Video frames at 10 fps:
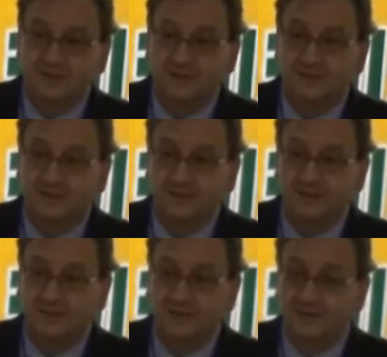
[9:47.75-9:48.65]

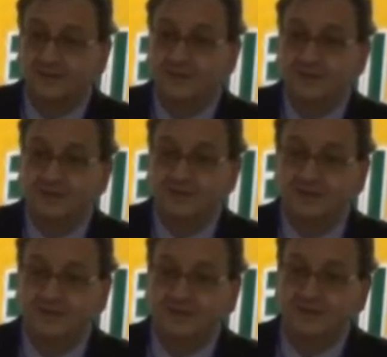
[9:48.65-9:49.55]

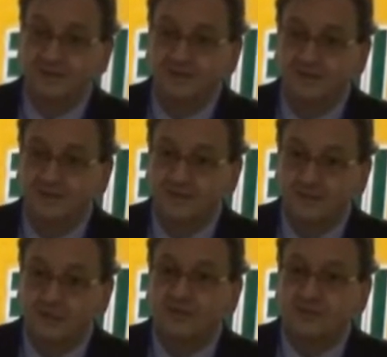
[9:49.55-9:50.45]
the
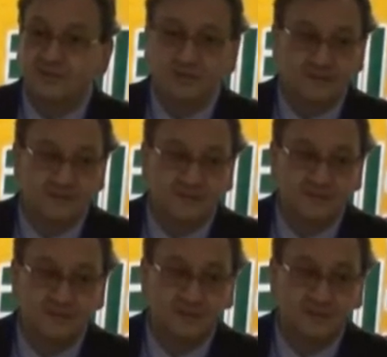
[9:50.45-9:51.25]
white cells.